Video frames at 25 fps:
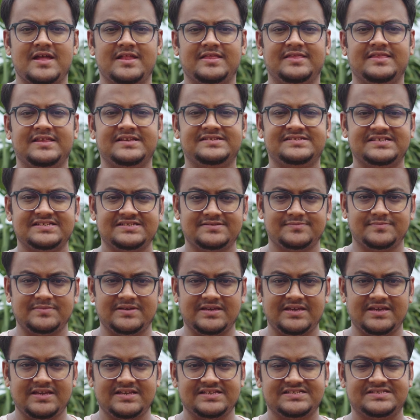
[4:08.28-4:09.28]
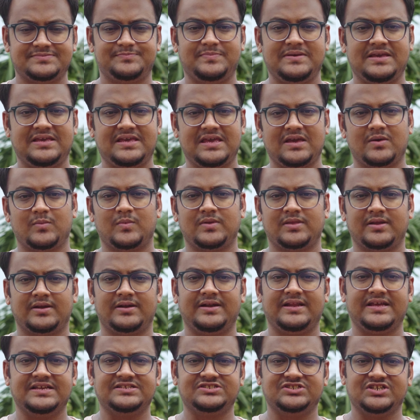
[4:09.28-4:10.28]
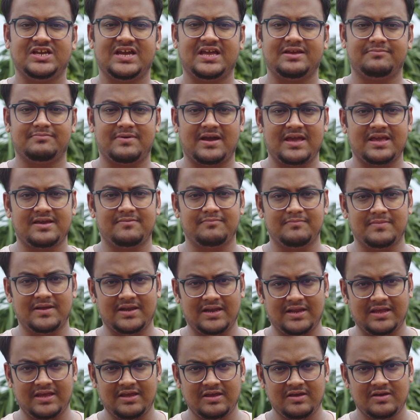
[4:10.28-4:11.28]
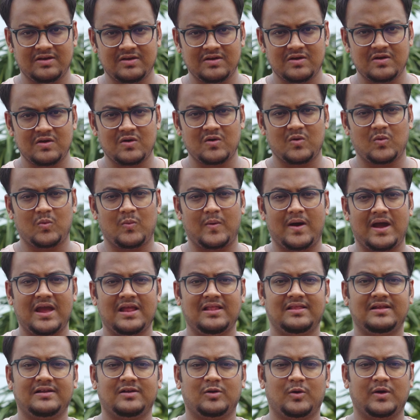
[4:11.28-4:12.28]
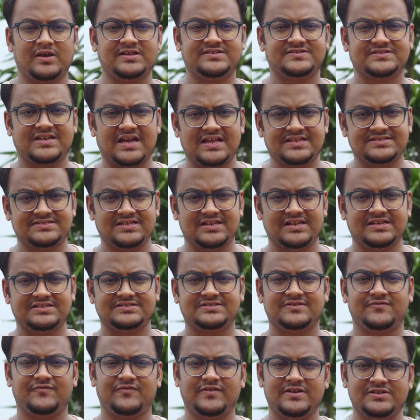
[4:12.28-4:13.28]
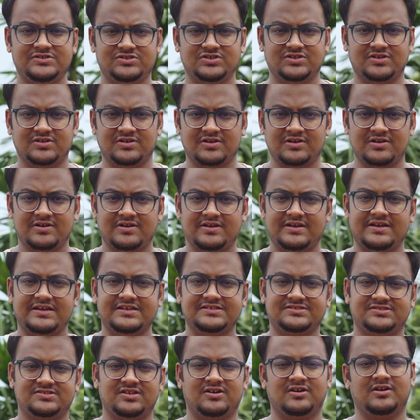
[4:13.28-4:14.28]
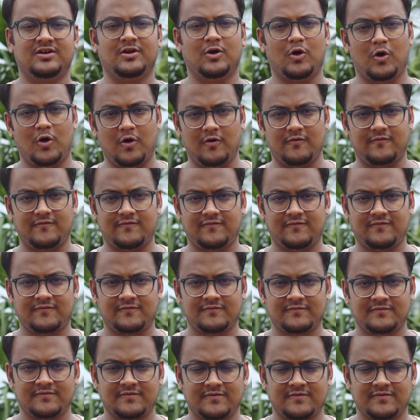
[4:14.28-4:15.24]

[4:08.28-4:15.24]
This is me speaking with the DJI Mic Mini while the noise cancellation feature is turned off.